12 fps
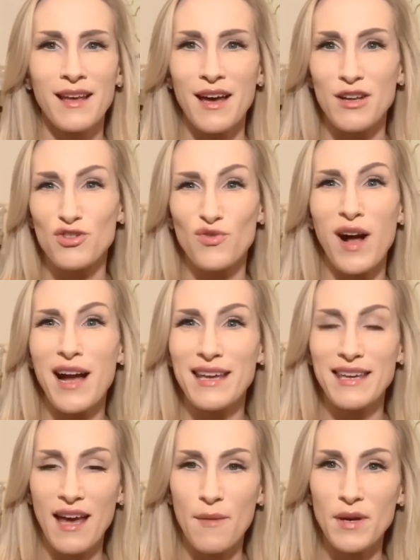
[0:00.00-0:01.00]
a dry
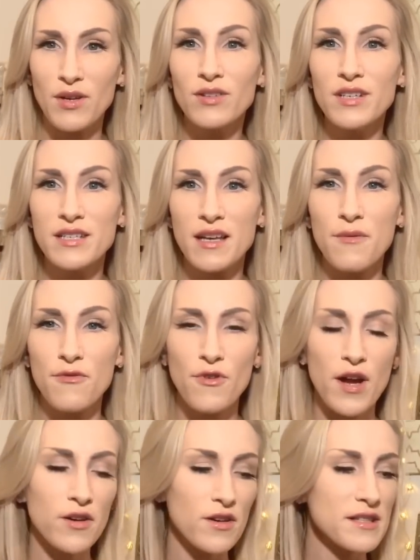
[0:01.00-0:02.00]
chemically type
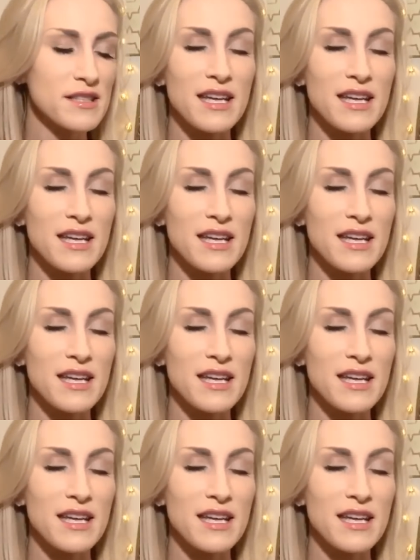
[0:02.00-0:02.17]
fragrance.